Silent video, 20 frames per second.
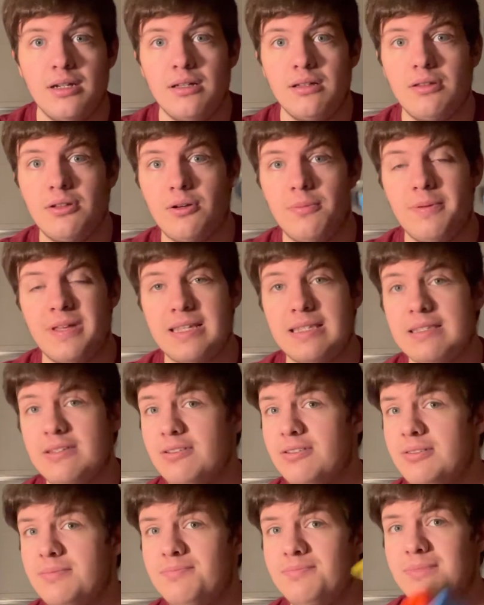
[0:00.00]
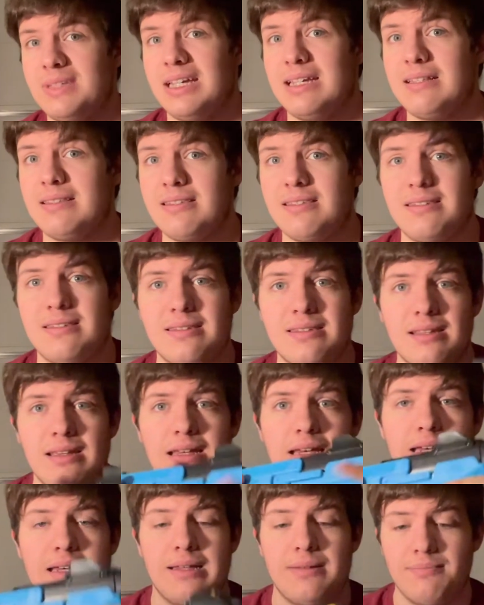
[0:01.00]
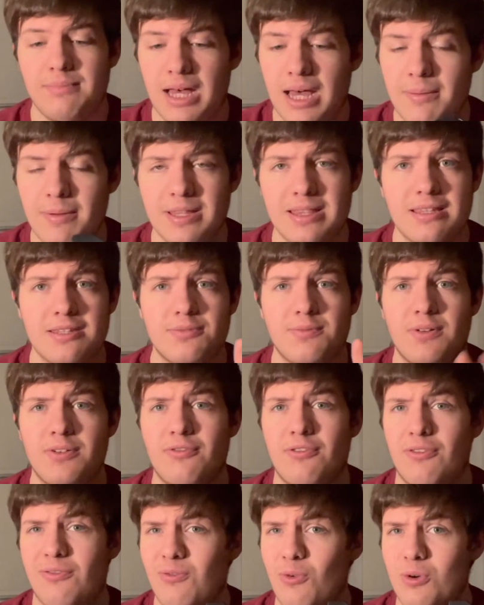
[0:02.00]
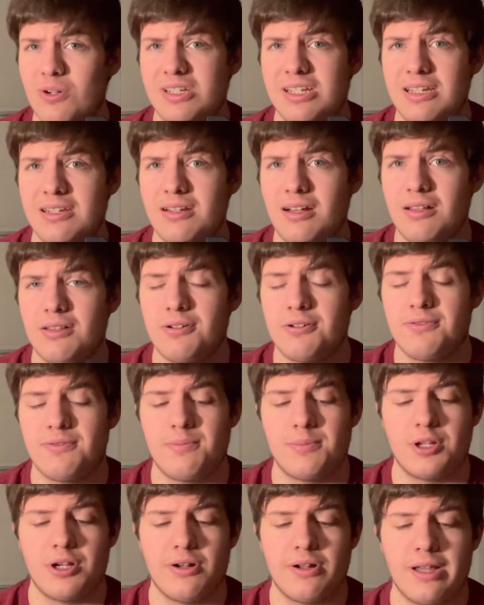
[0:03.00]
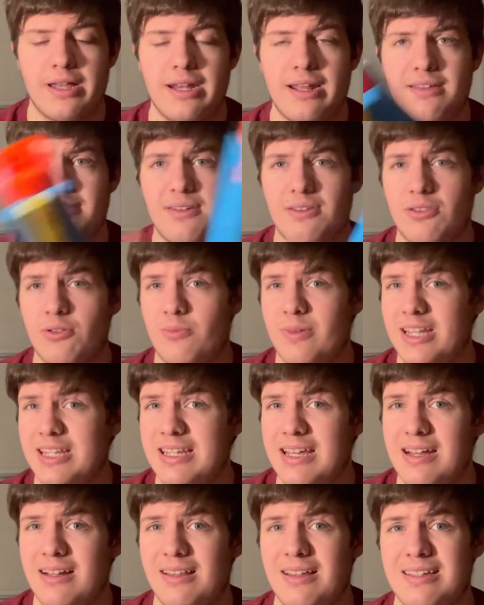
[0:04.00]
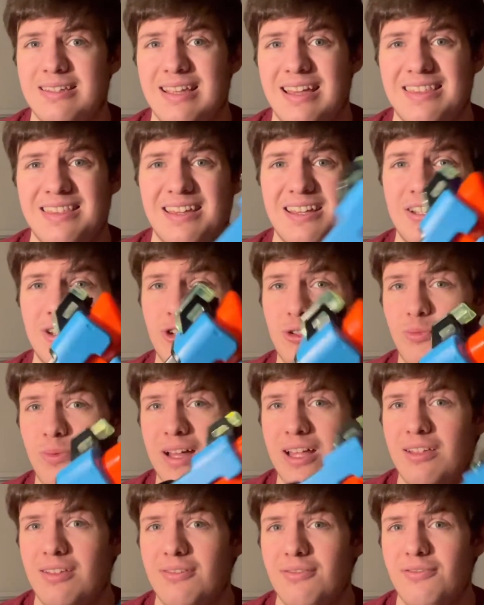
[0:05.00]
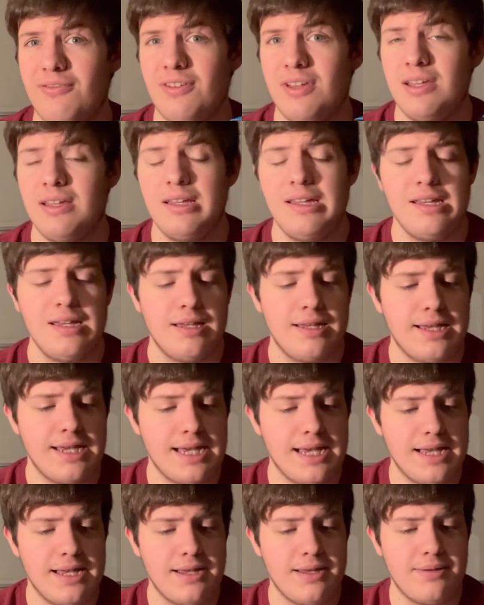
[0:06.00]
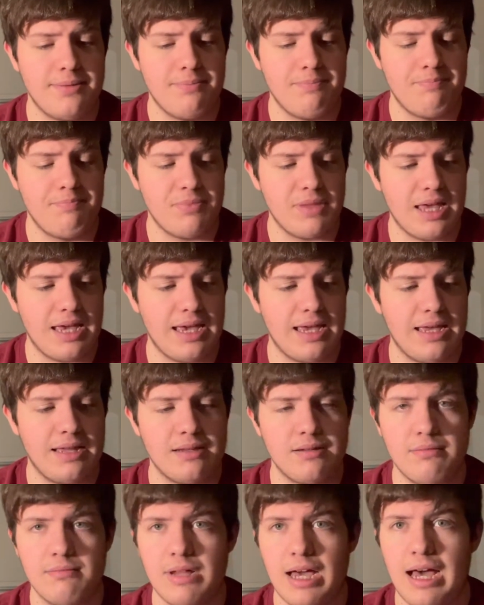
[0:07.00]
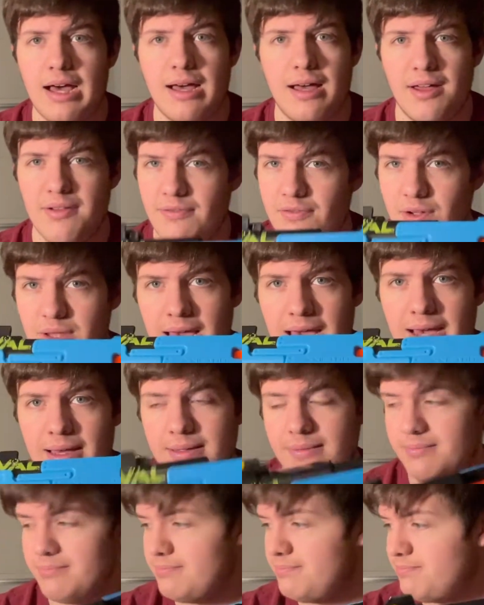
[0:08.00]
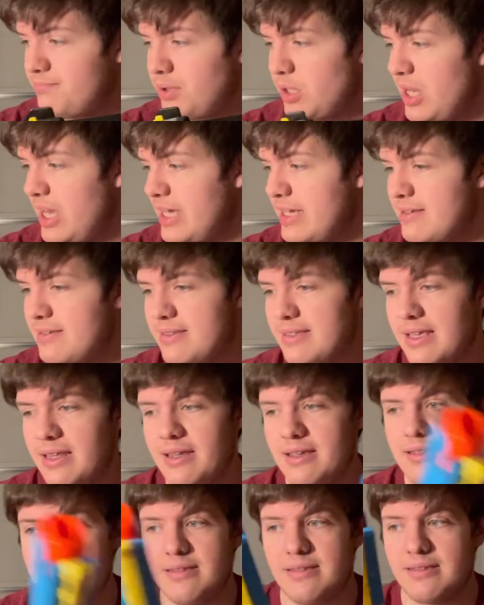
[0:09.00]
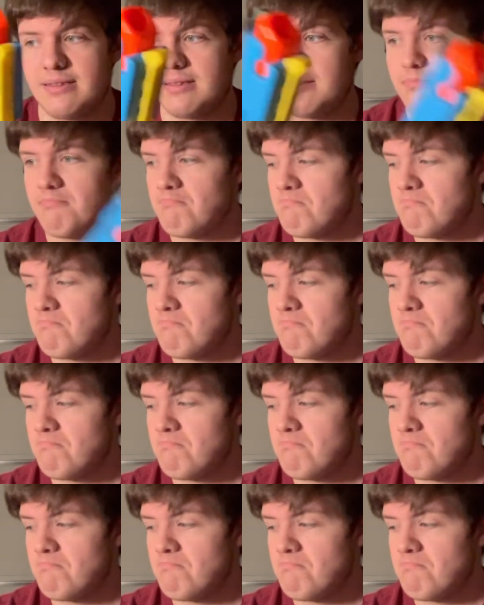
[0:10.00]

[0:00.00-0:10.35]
little pistol. It's I bought this one for $14 from Target. I think the retail is, I think, $12. And for that price, it is